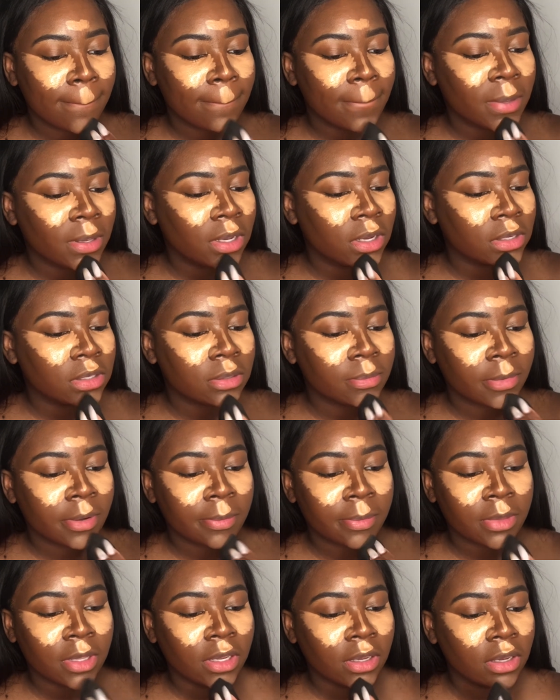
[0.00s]
because I'm up
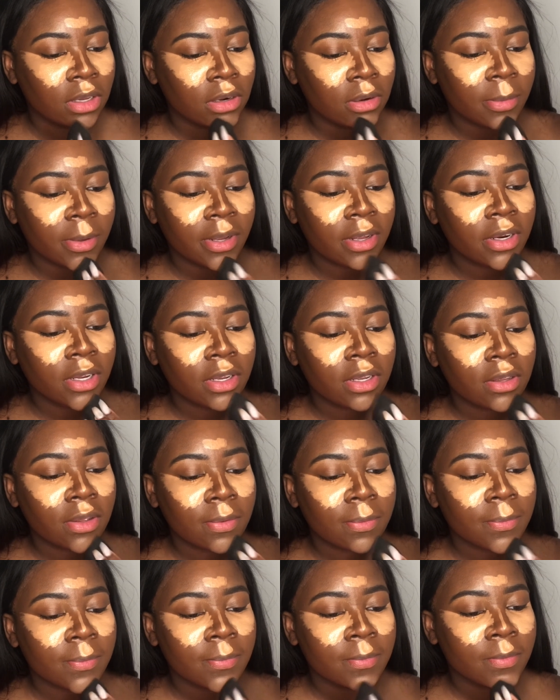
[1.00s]
thinking about it.
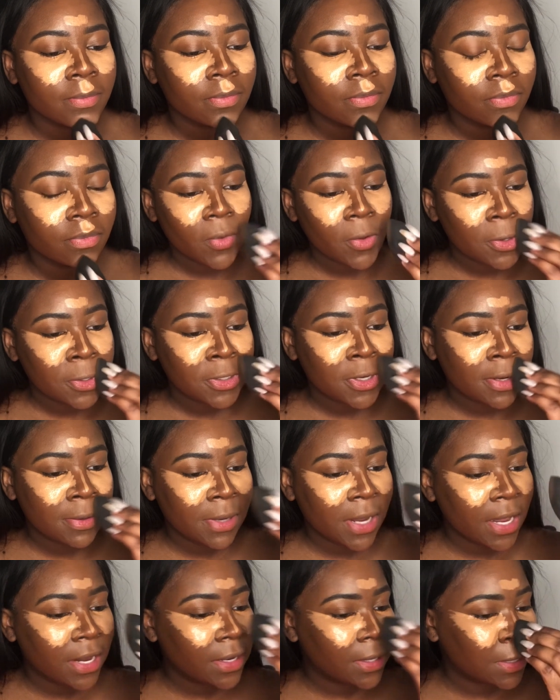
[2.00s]
So I'm
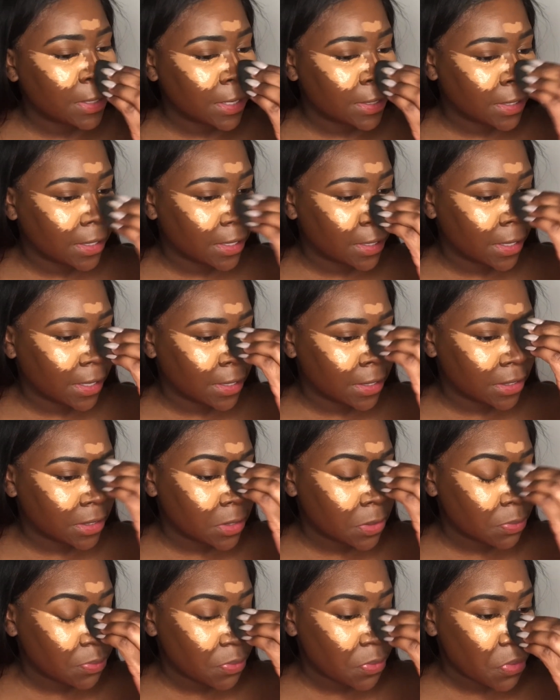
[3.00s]
kind of glad that I got
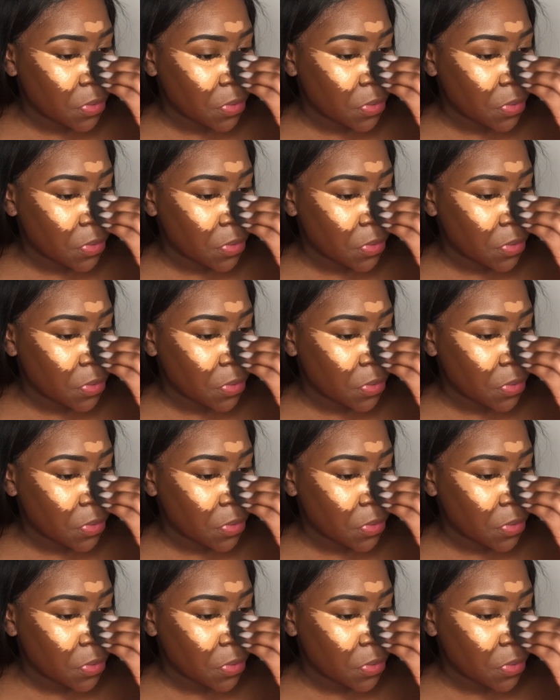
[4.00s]
up.